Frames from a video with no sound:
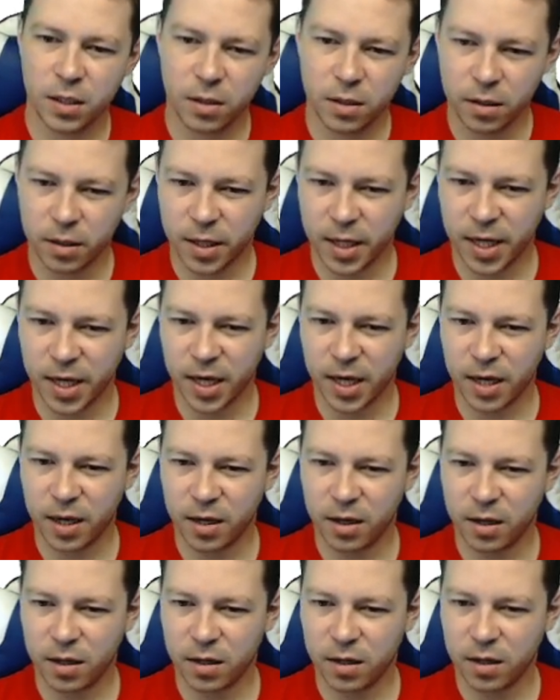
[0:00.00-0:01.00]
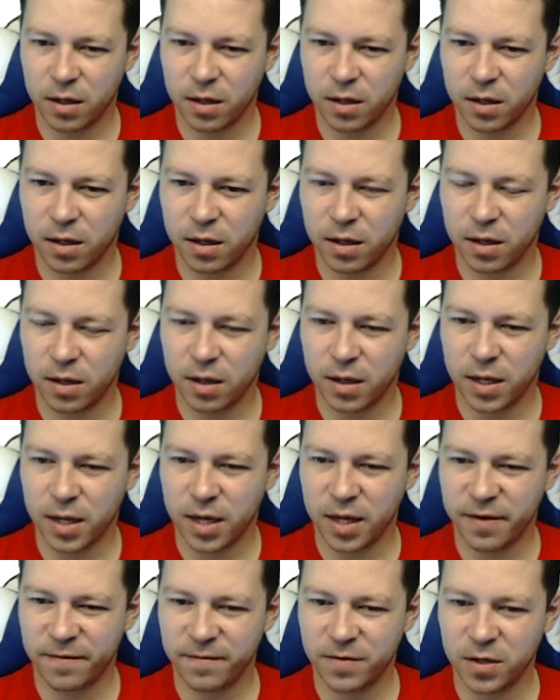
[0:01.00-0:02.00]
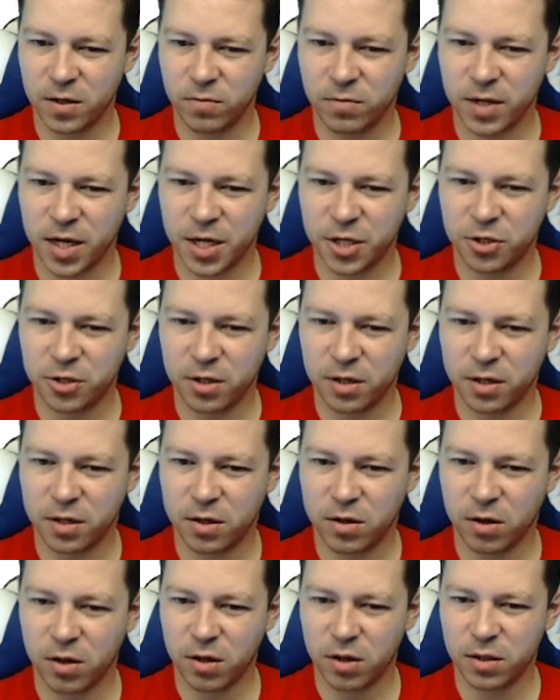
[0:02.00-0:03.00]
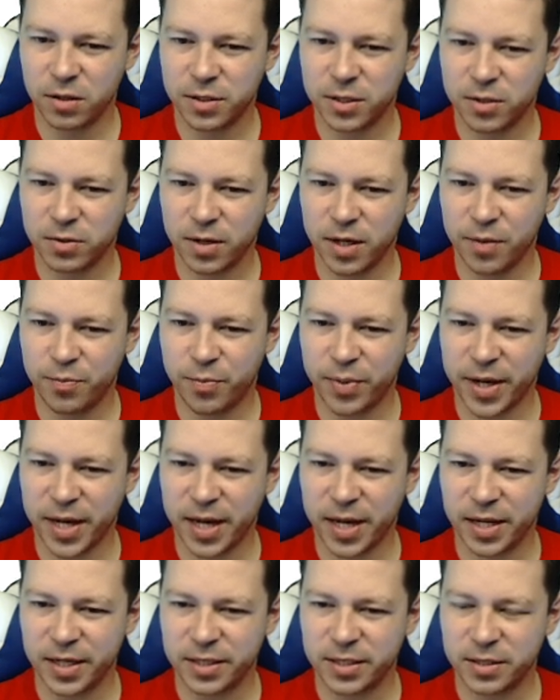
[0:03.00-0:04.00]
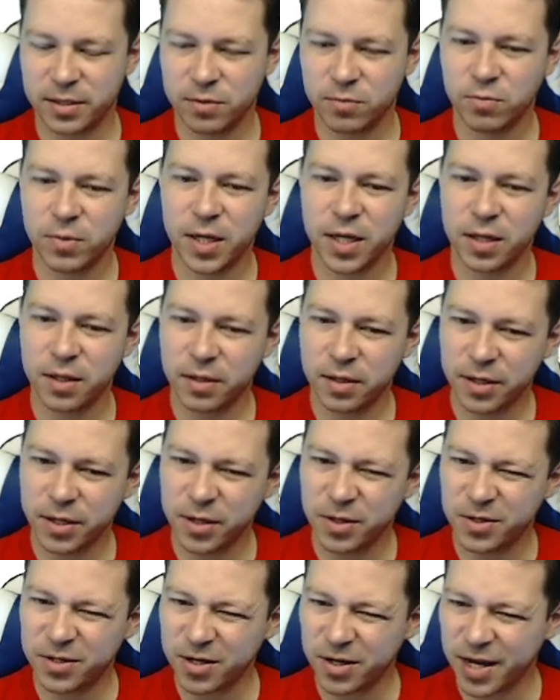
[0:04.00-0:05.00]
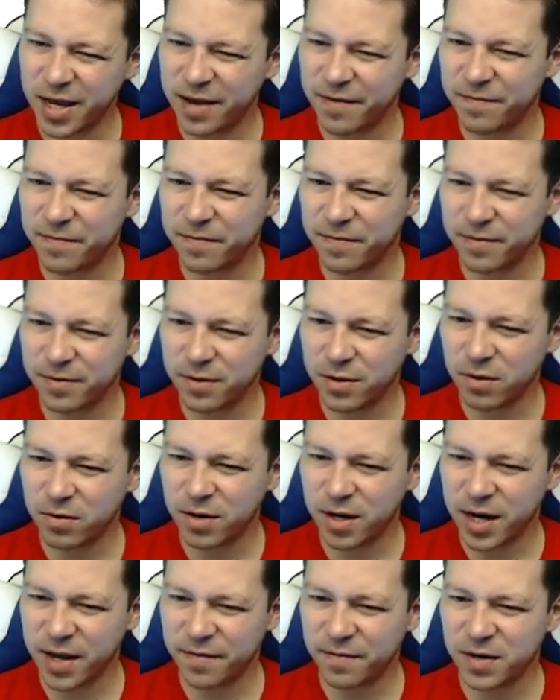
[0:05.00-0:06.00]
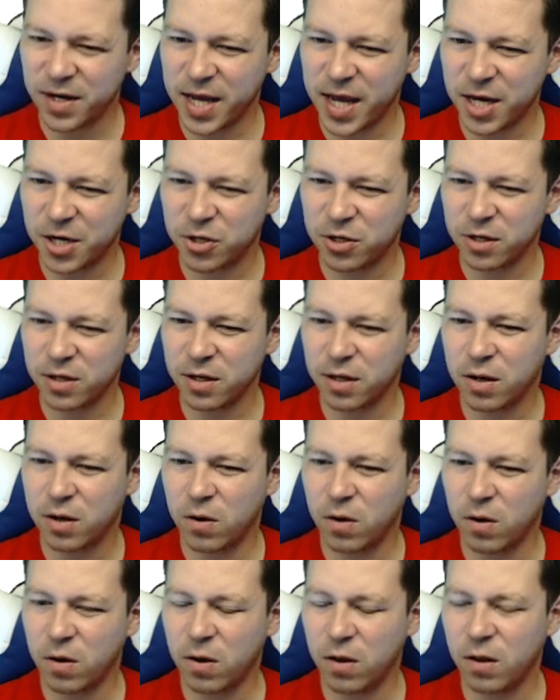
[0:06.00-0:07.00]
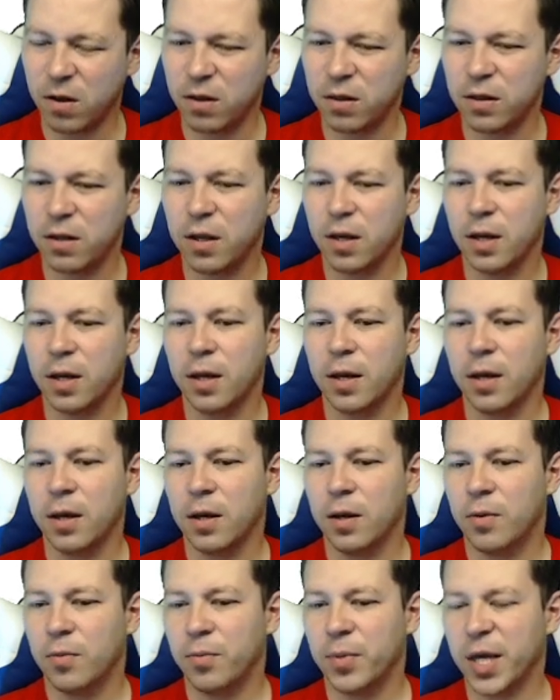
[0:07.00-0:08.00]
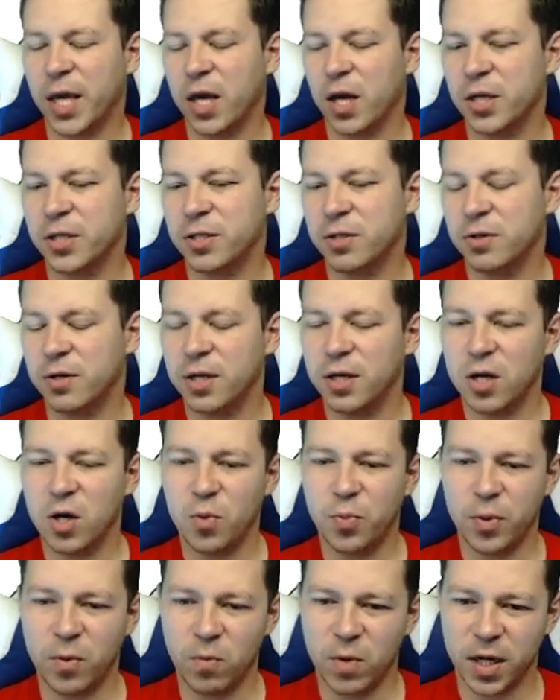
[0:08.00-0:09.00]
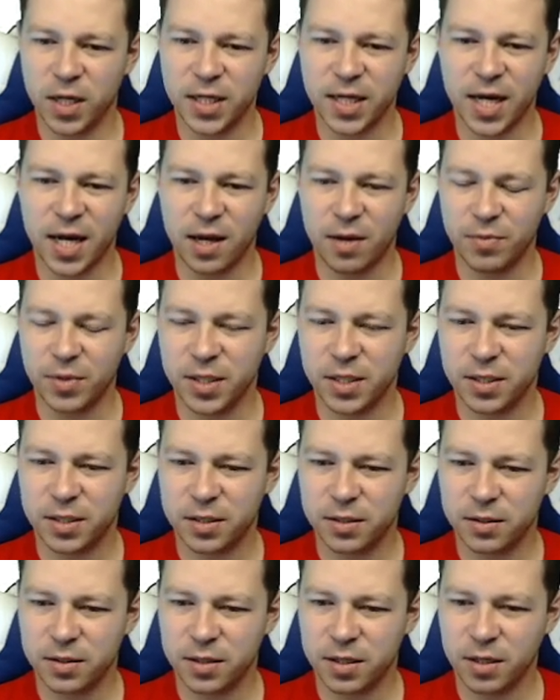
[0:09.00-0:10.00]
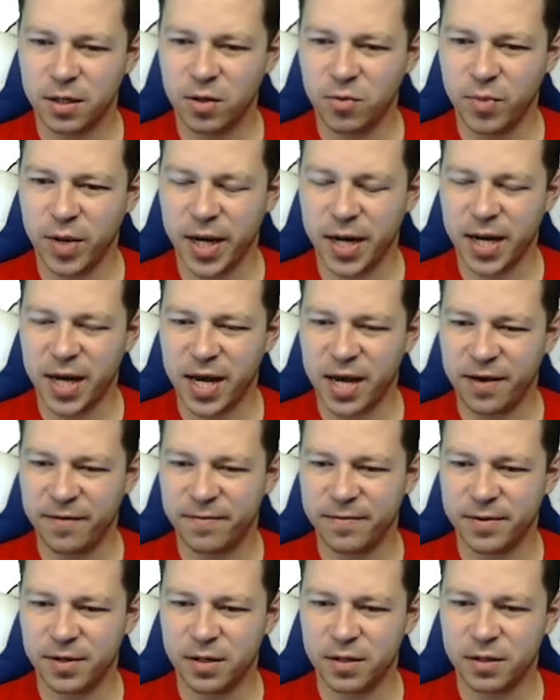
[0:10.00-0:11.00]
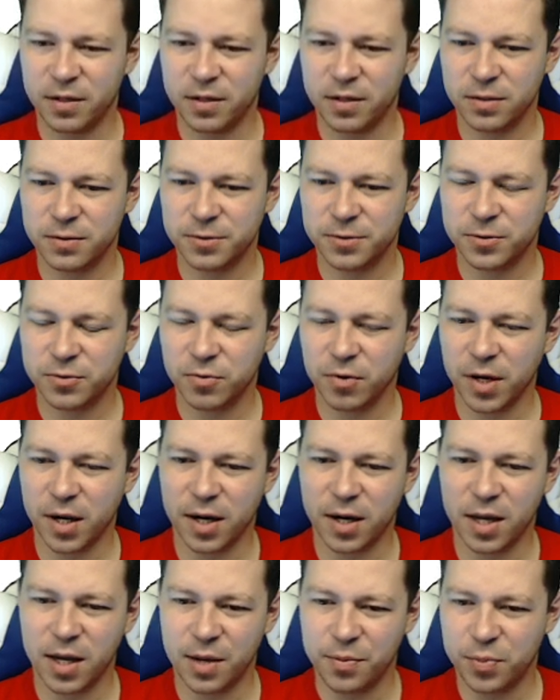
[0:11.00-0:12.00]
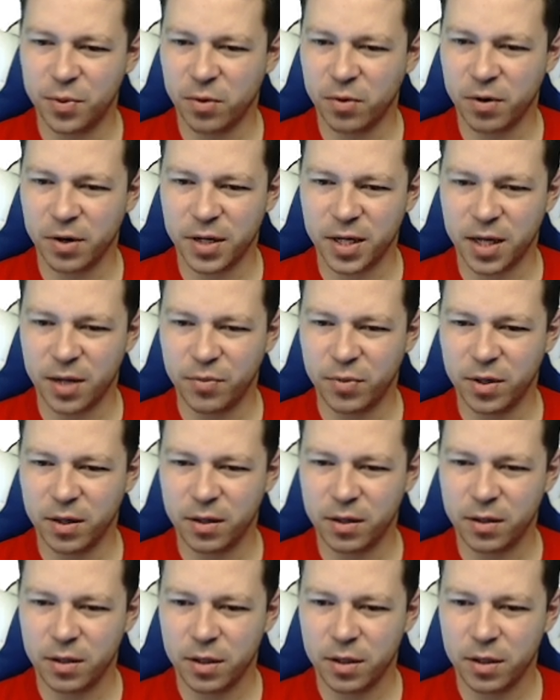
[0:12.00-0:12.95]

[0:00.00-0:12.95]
Okay, uh, I have no natural call, so I pass. Well, you don't have you don't have a natural call because you didn't open one diamond. Then you might have a free club or a double.